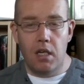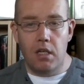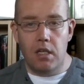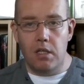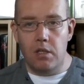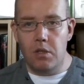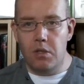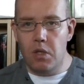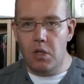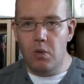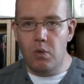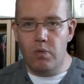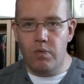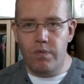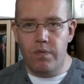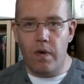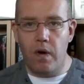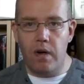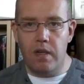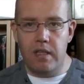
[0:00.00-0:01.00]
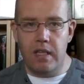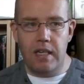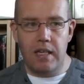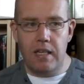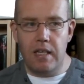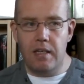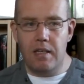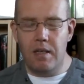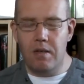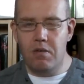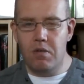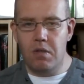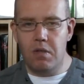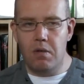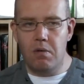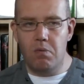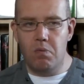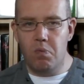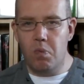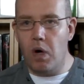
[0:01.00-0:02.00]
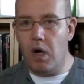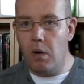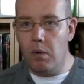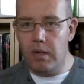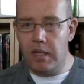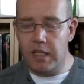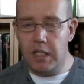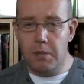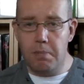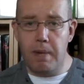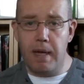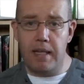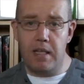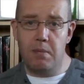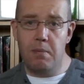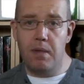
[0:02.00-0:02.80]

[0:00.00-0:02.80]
You do find that it gives what I would expect.